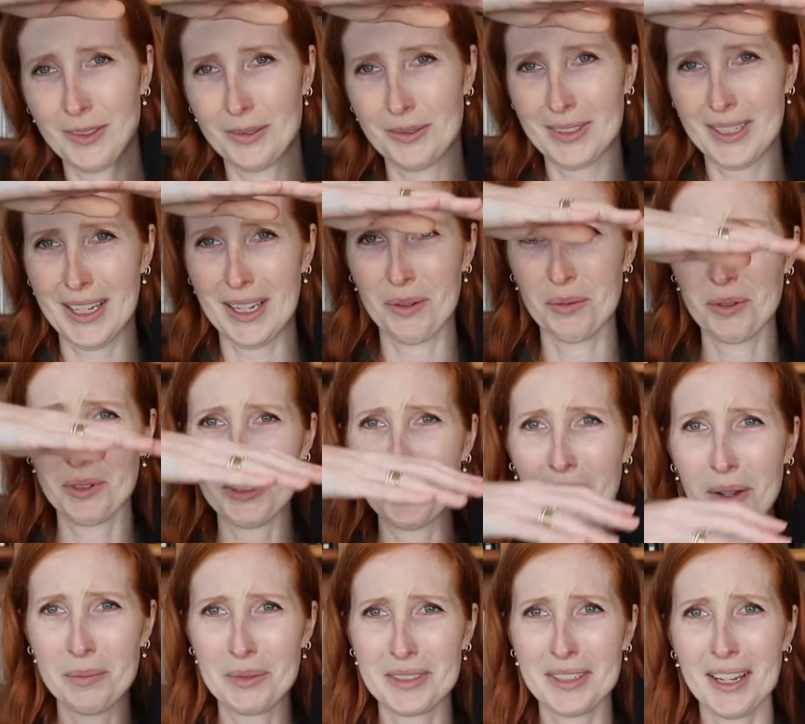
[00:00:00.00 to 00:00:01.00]

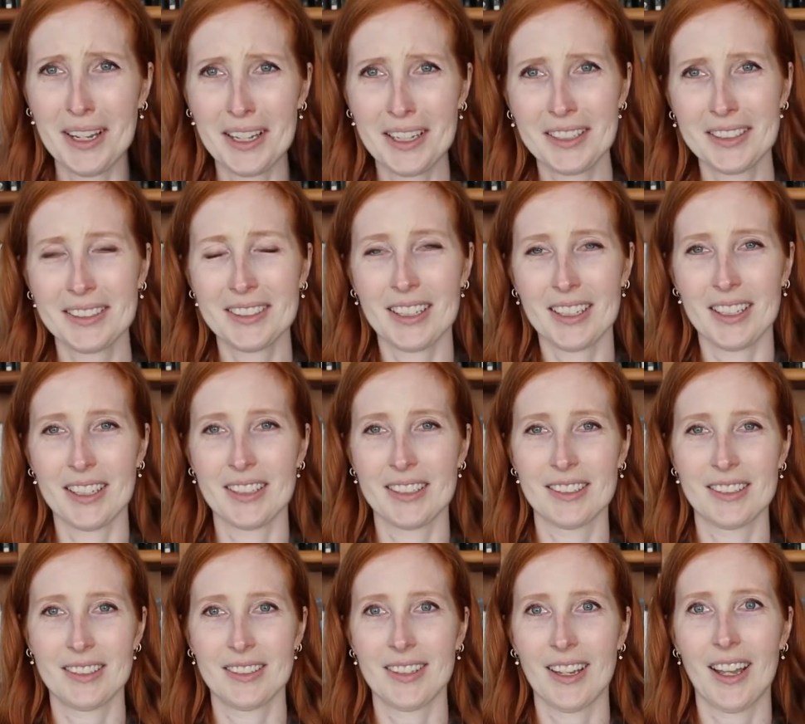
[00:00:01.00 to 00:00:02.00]
tabletop size, and
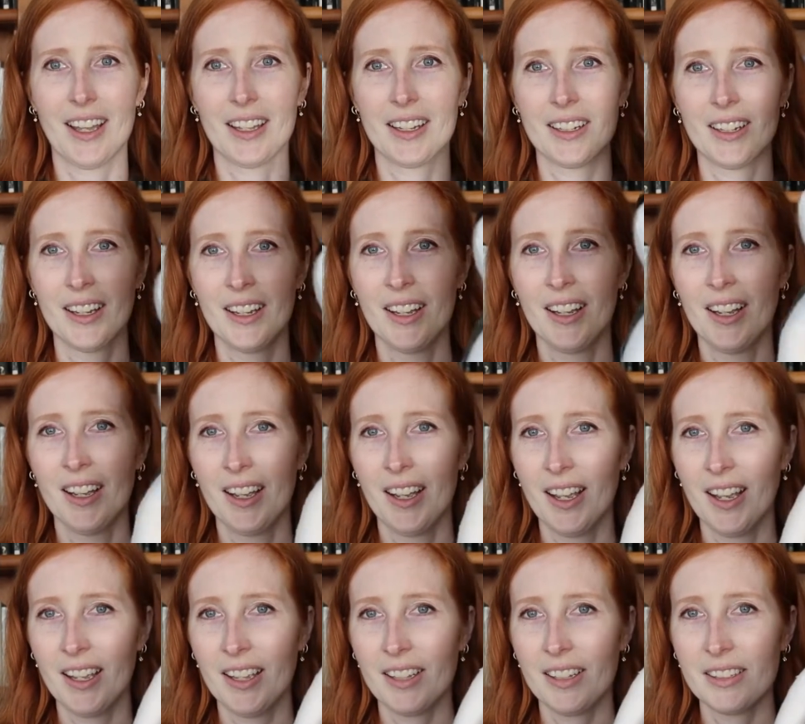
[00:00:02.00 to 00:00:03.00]
instead
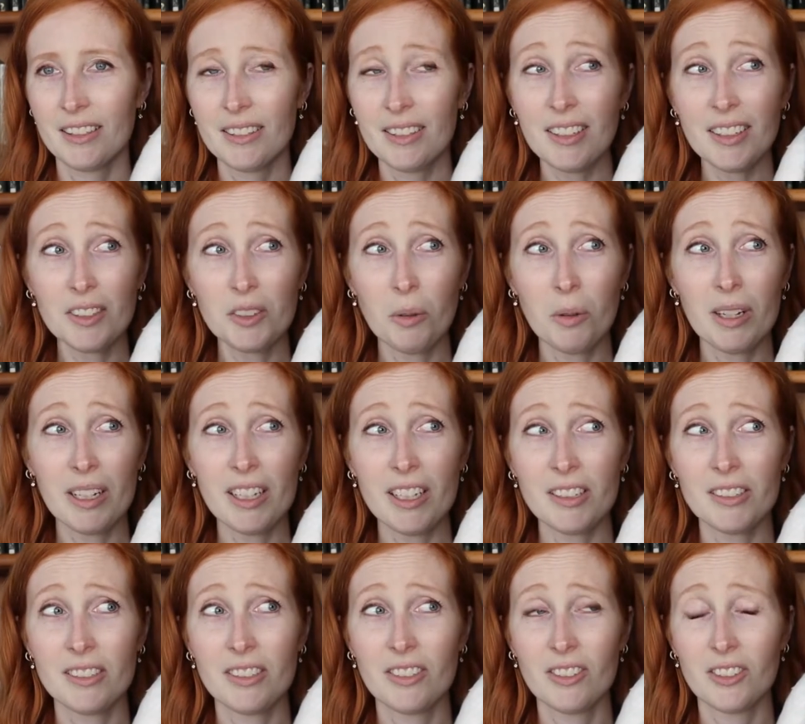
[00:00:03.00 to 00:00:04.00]
he's like 20
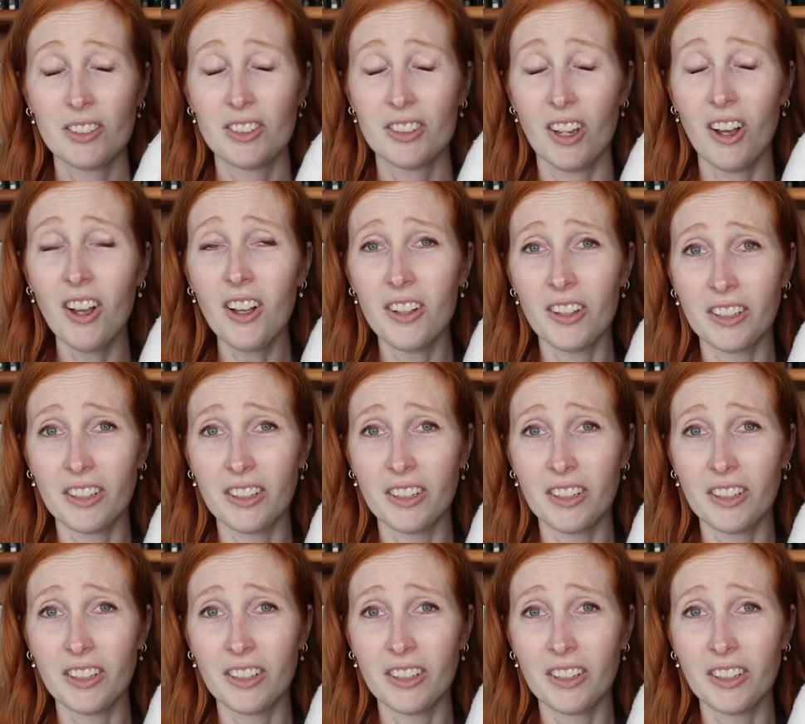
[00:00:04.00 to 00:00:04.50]
inches tall.